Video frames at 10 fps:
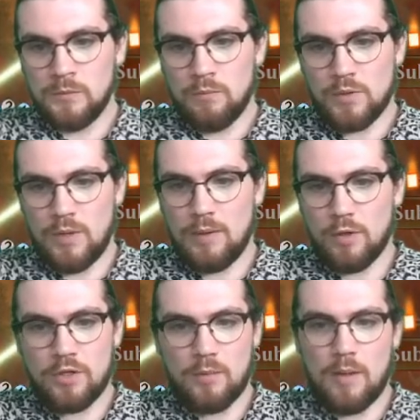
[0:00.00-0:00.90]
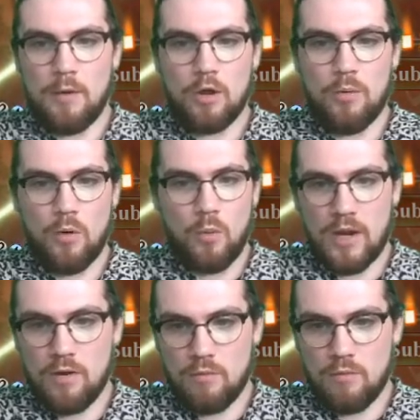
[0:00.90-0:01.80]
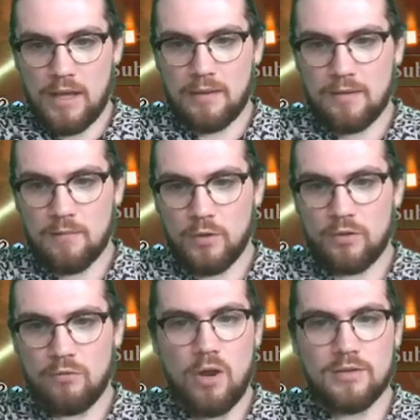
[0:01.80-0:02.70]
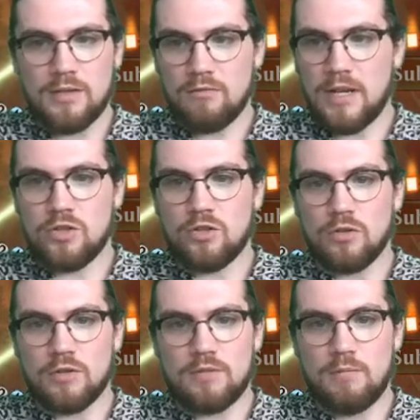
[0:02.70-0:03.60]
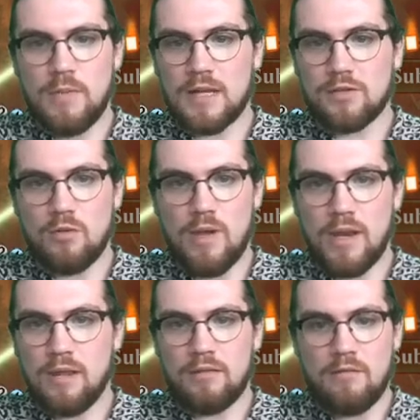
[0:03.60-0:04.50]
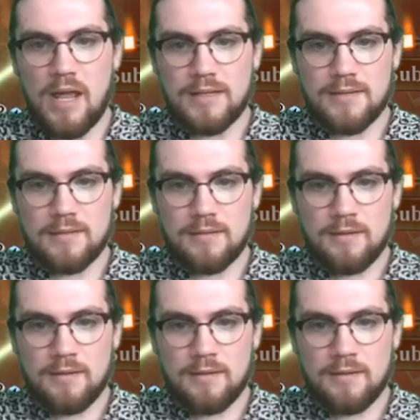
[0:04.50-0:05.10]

So I need to put something. I'm not gonna put Weird back, but the rising reeds just make so many threats.